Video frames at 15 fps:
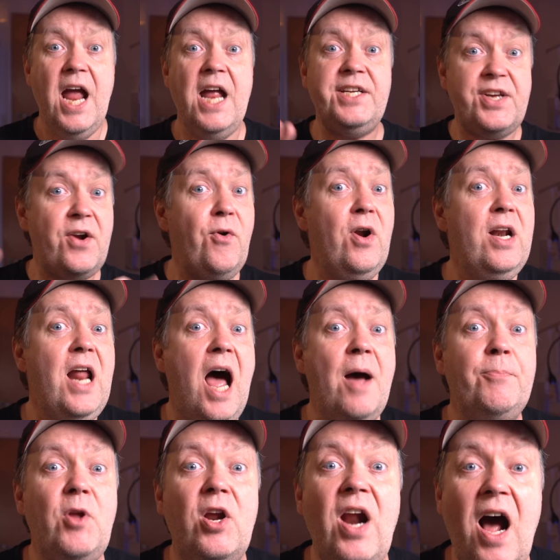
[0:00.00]
In general,
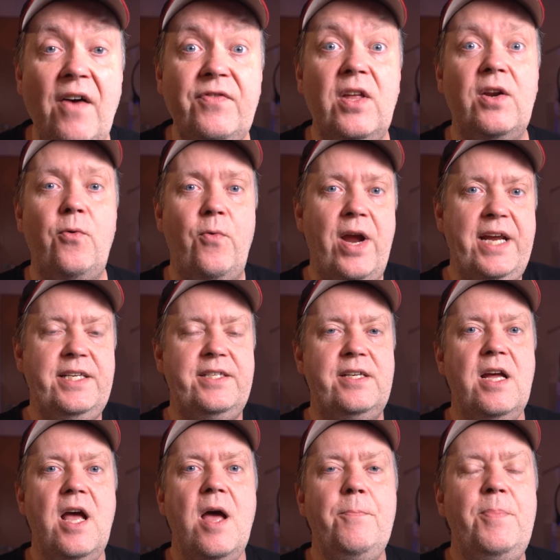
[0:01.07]
I'm not after the
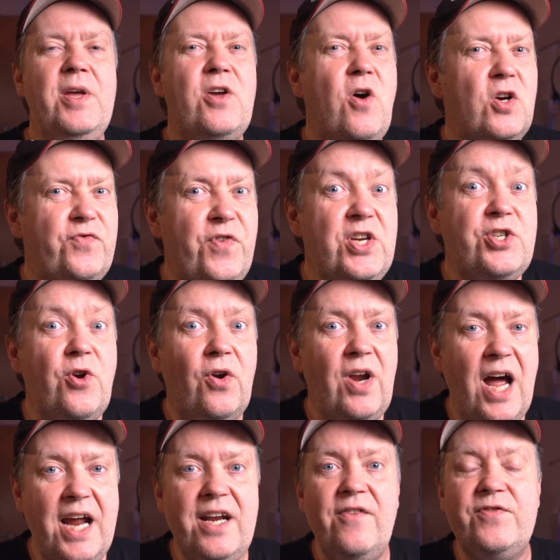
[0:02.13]
range because visual
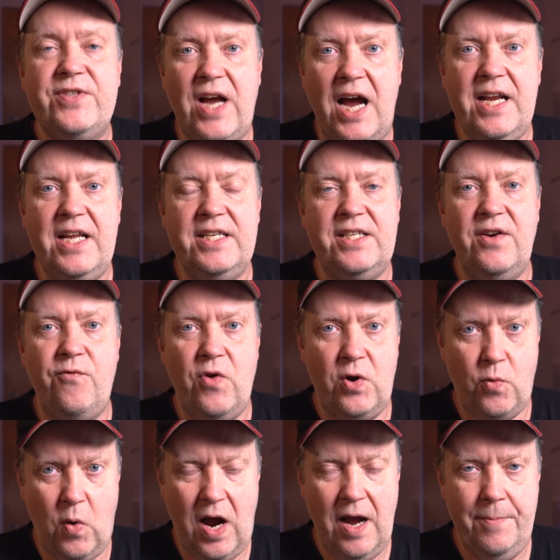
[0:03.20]
line of sight is a
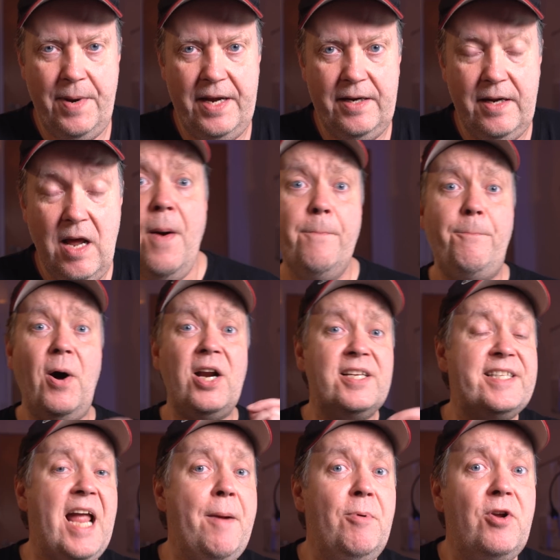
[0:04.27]
requirement. But a
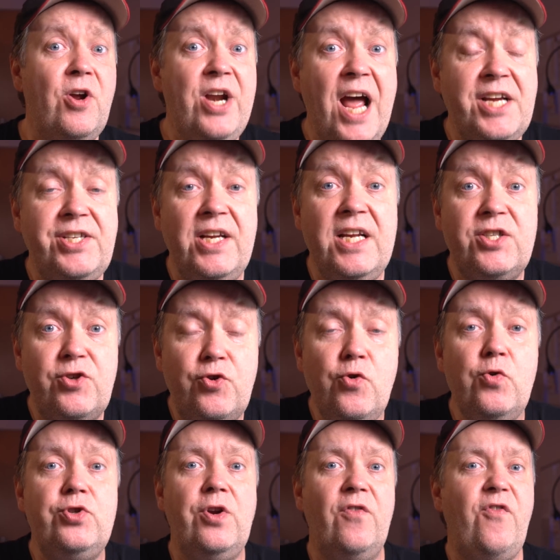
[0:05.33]
stable connection is
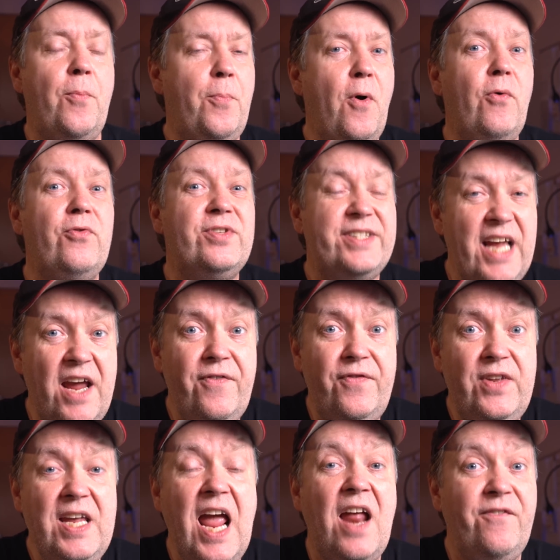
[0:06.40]
crucial for both
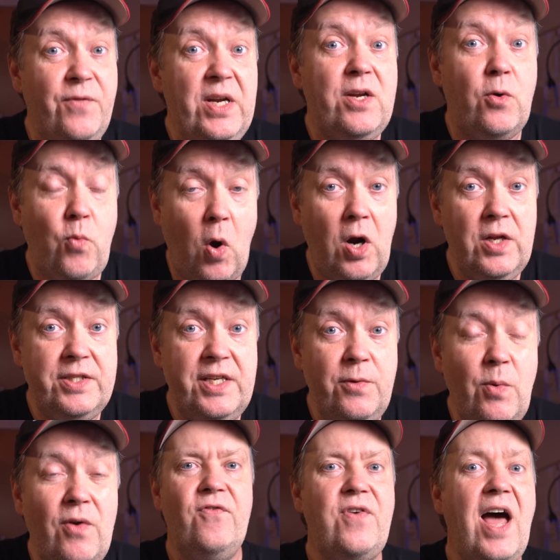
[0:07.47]
safety and video quality
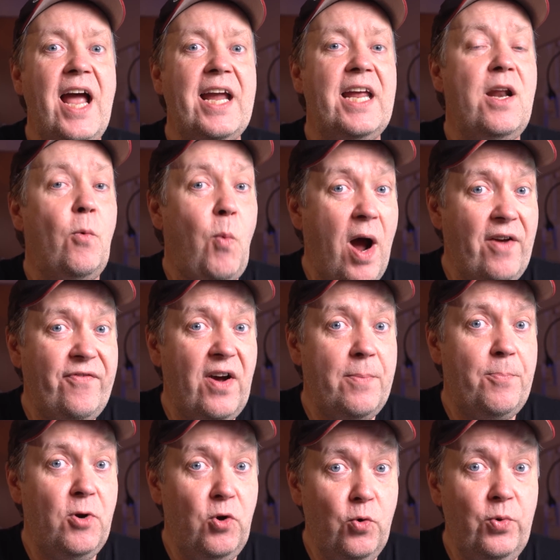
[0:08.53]
when flying in a Wi-Fi
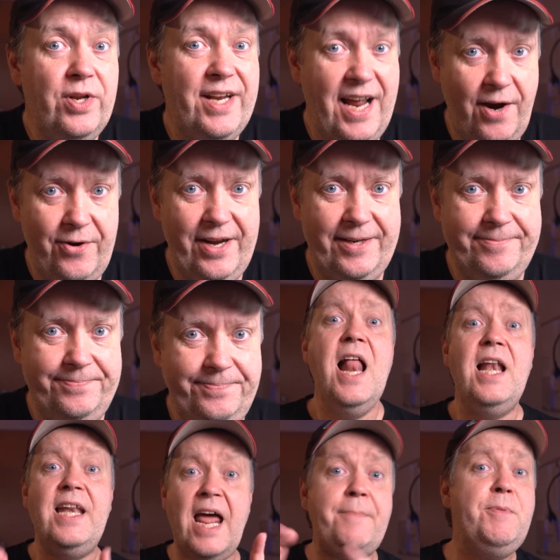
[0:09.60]
polluted area.
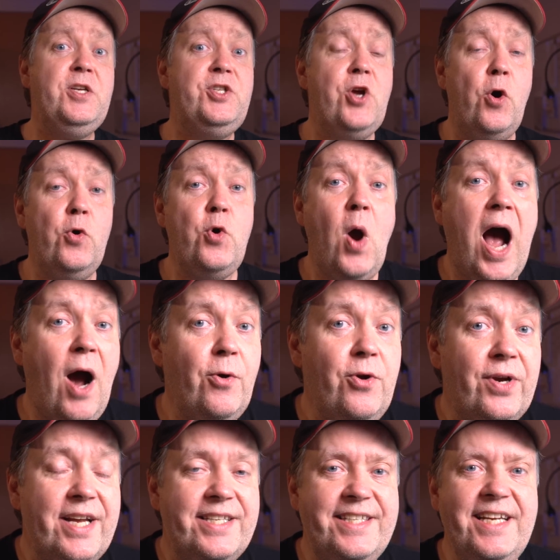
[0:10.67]
Let me show you how
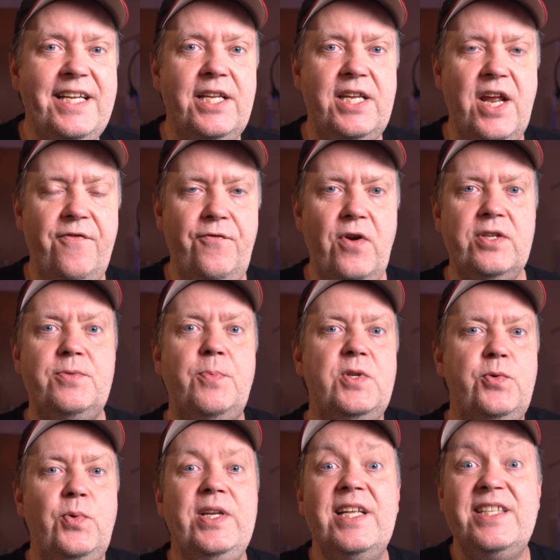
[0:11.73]
you can see the difference
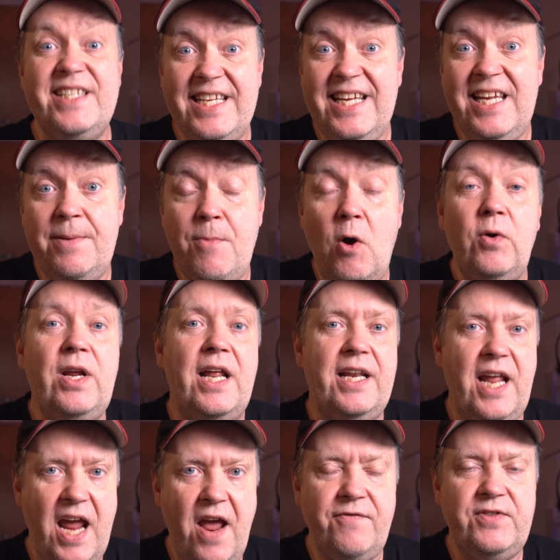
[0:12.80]
between the CE mode and
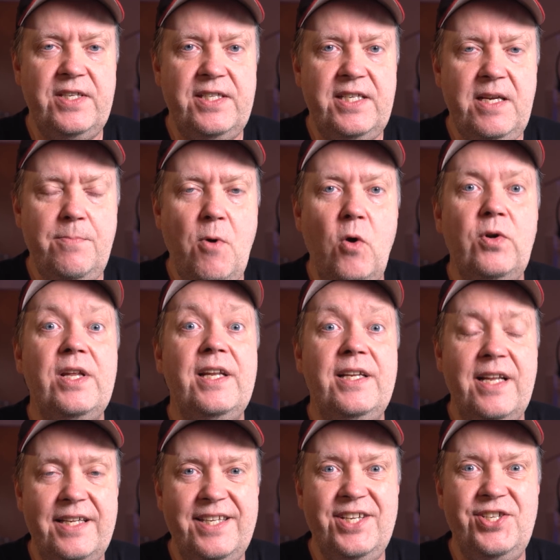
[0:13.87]
the FCC mode
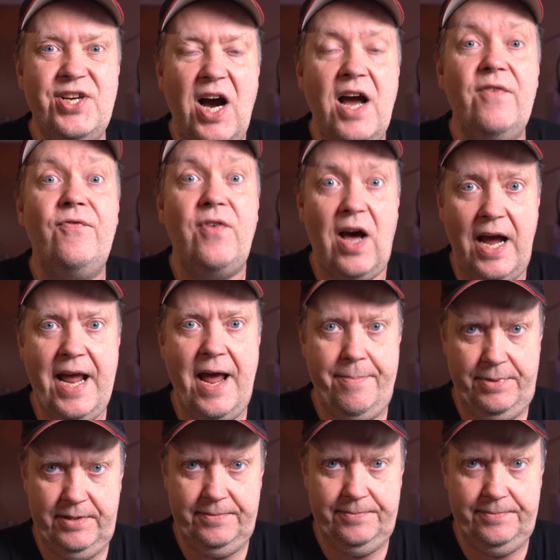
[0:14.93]
in the DJI Fly app.